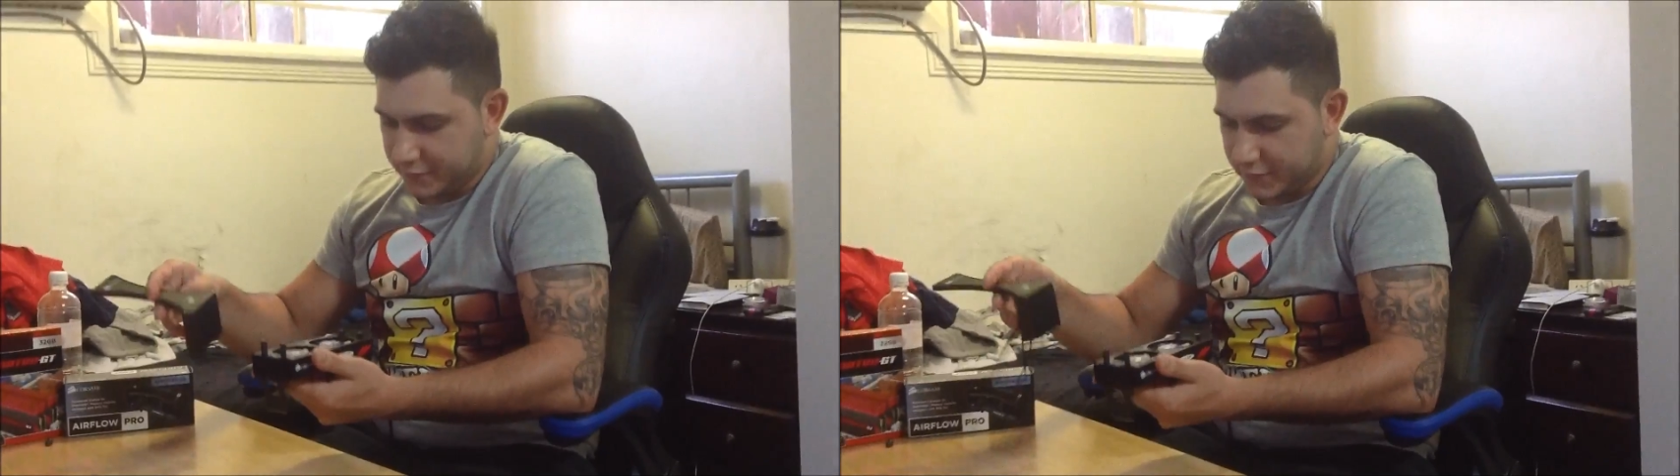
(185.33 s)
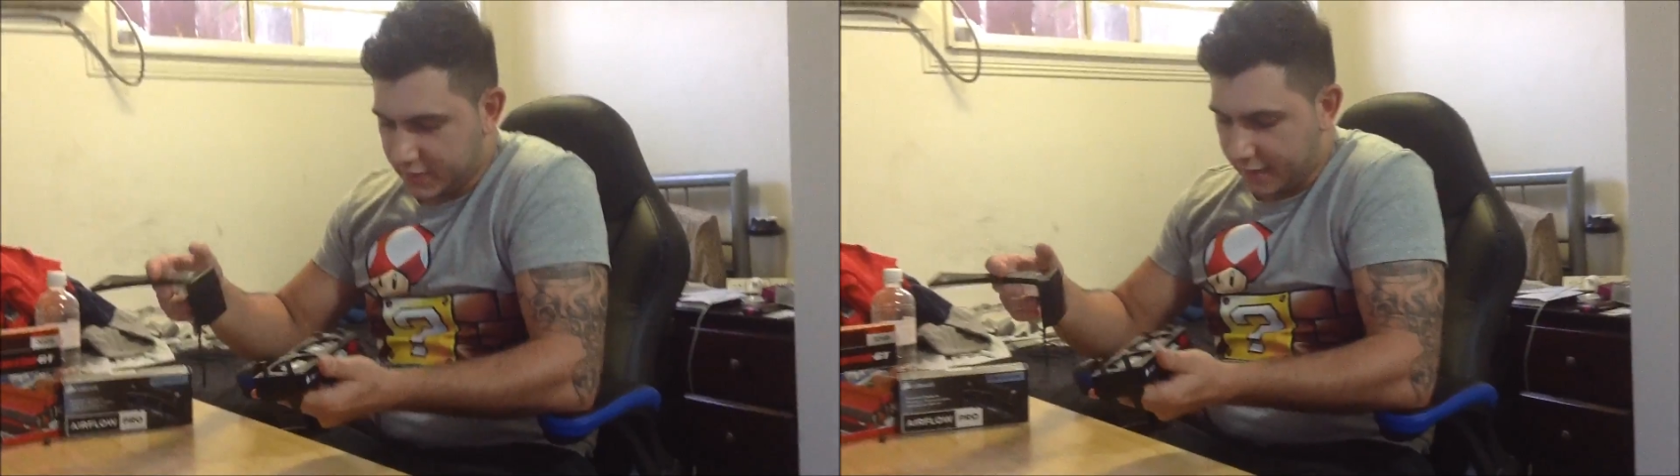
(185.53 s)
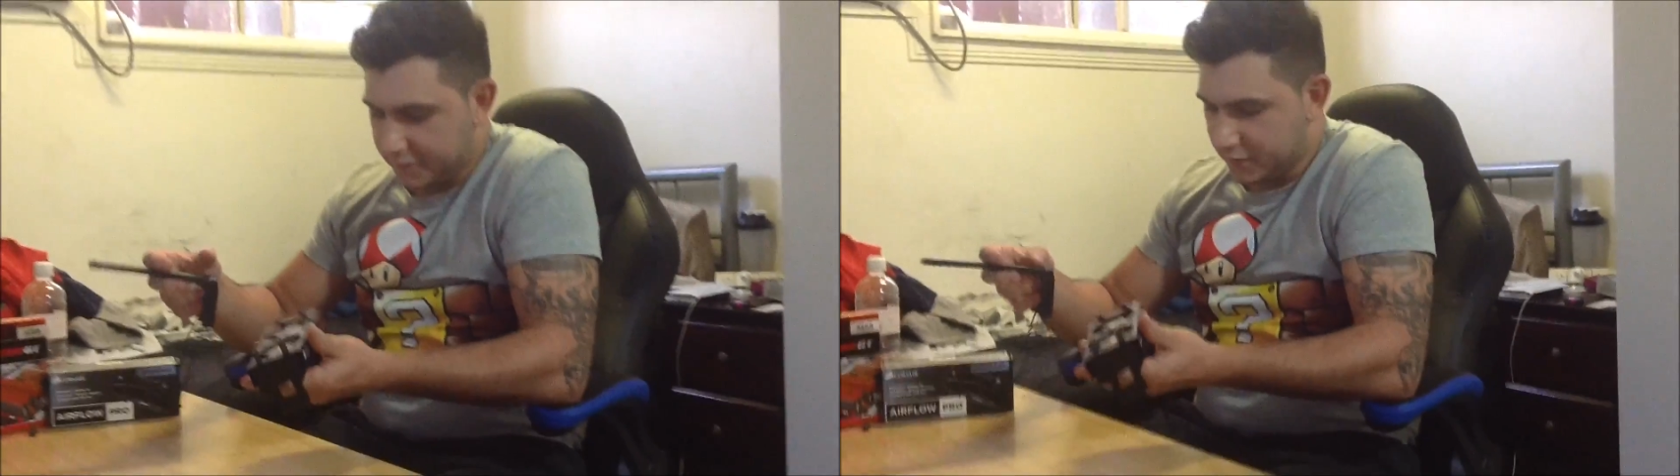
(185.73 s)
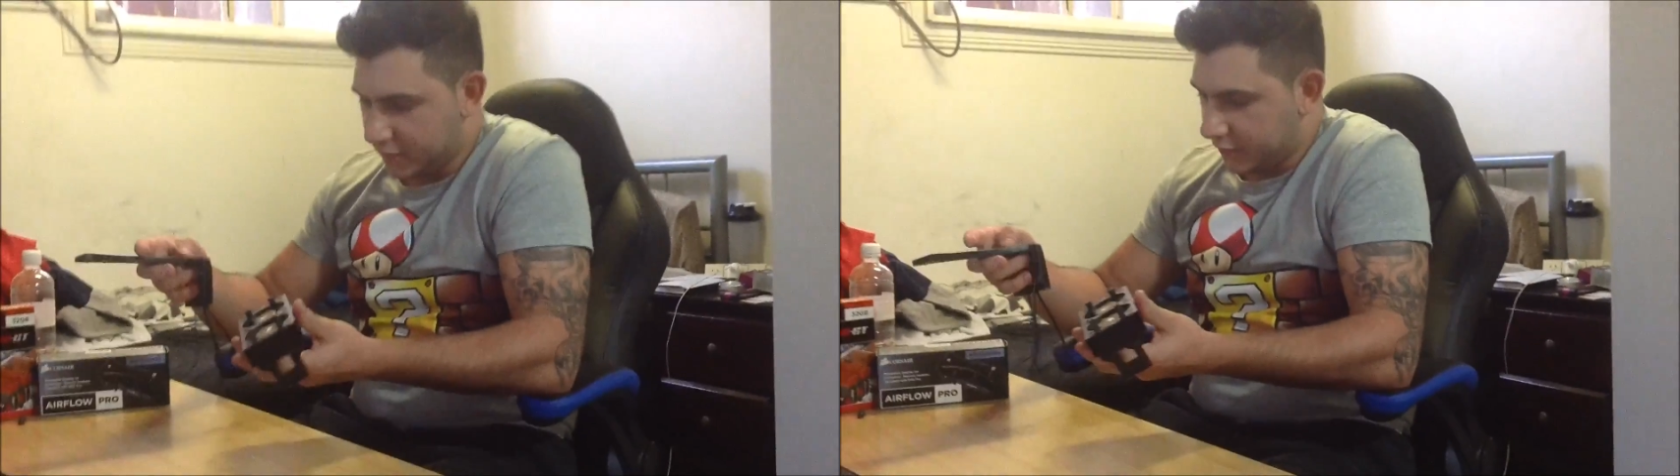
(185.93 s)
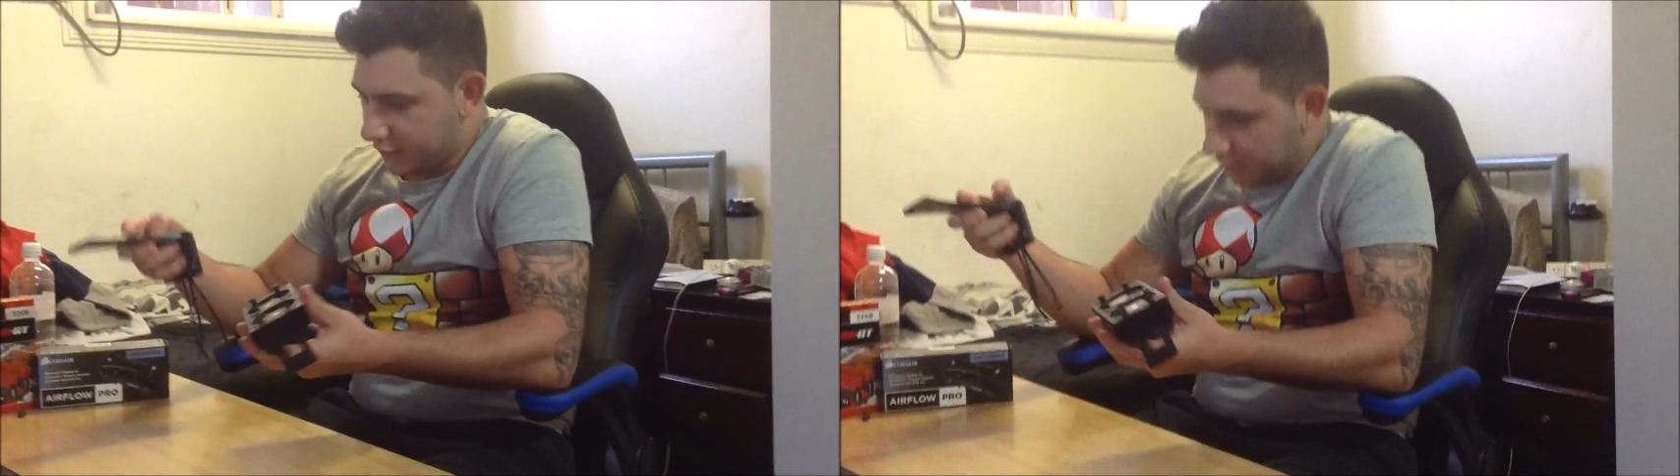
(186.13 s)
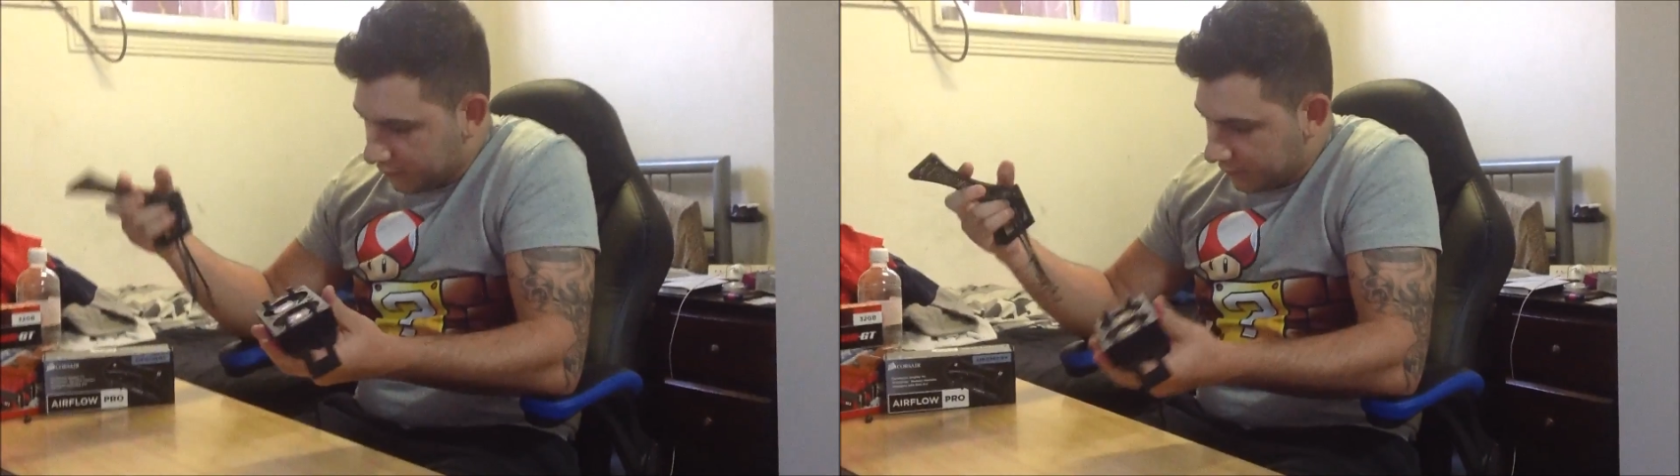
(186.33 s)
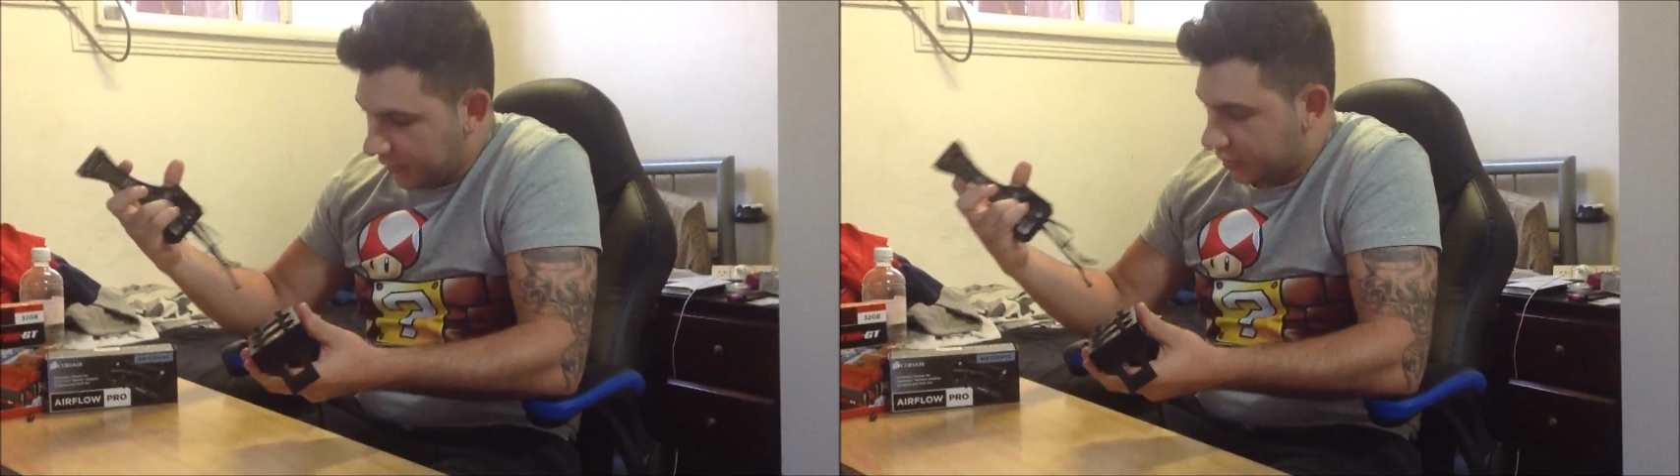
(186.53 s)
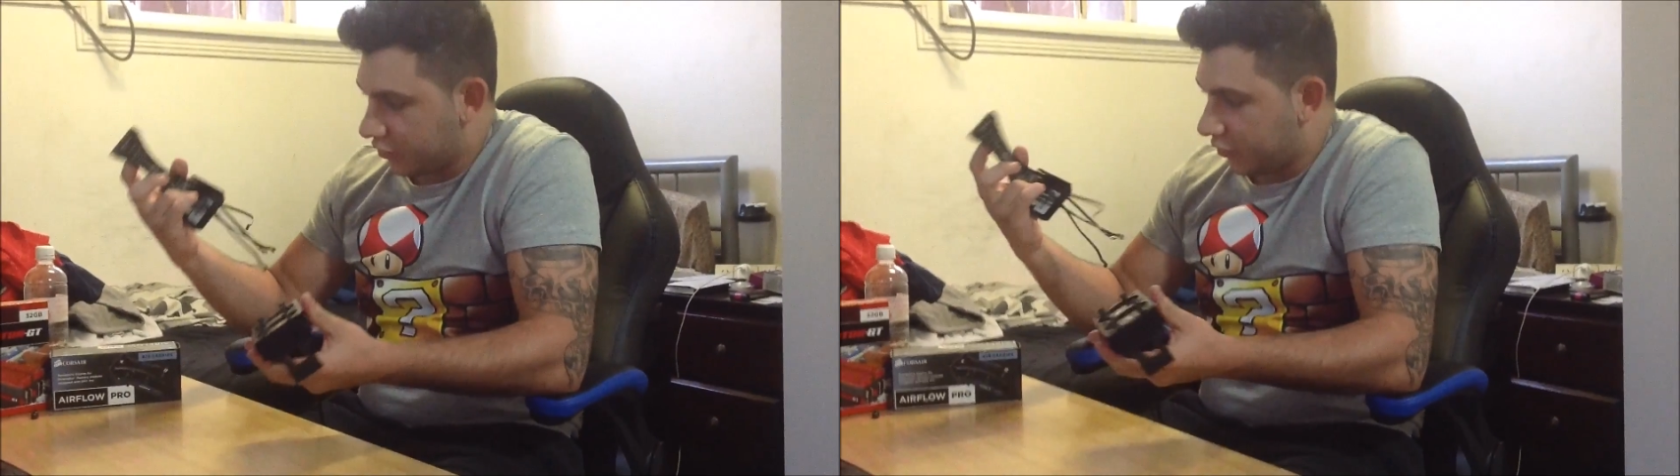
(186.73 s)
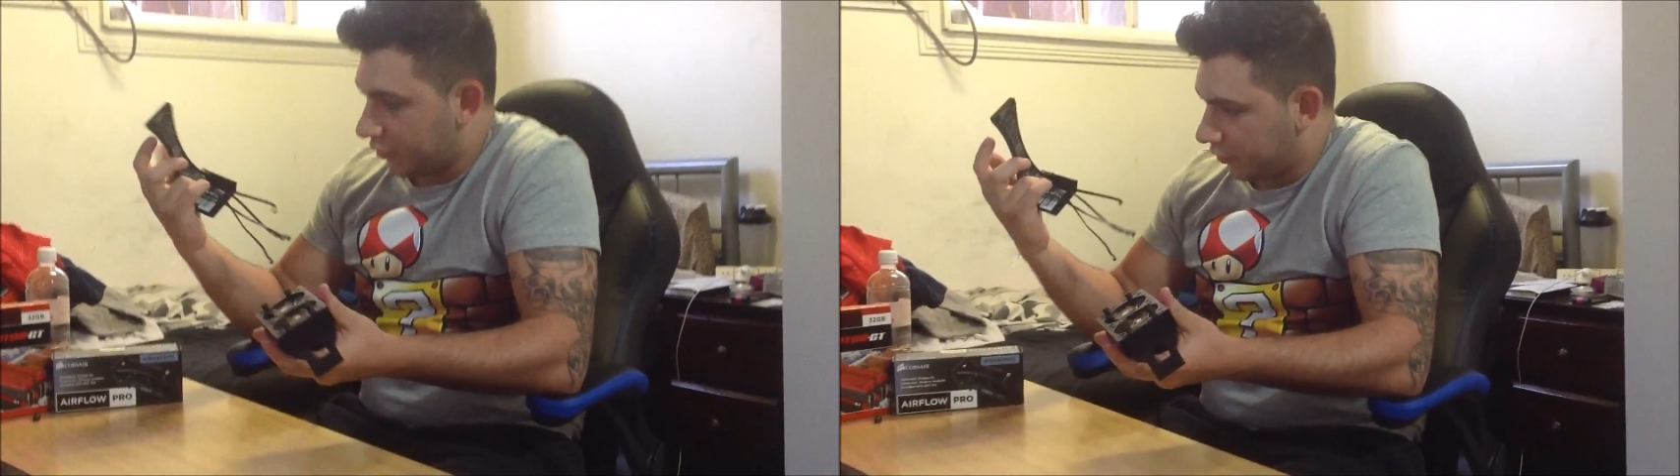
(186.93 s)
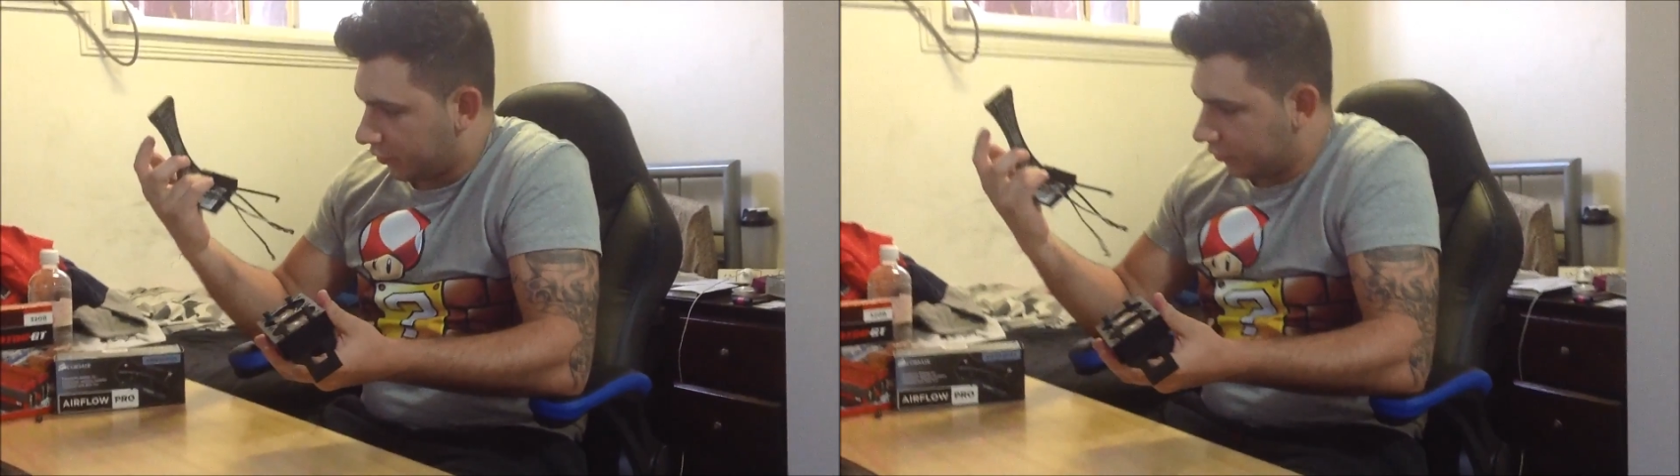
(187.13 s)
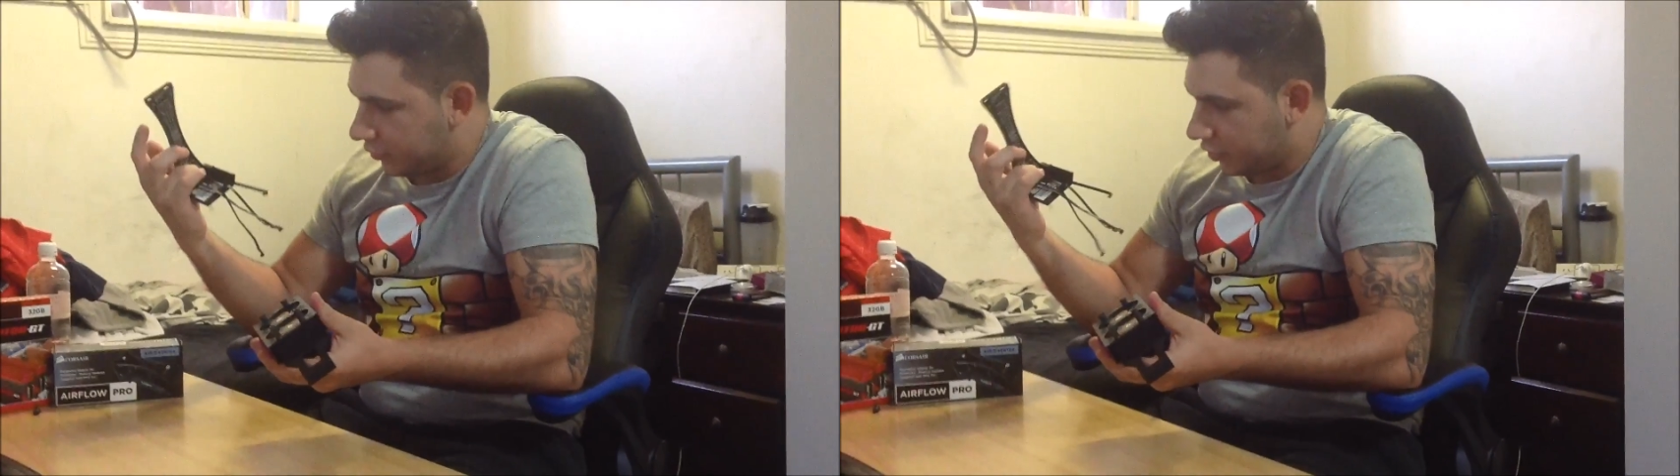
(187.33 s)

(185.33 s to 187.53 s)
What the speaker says: just have to make sure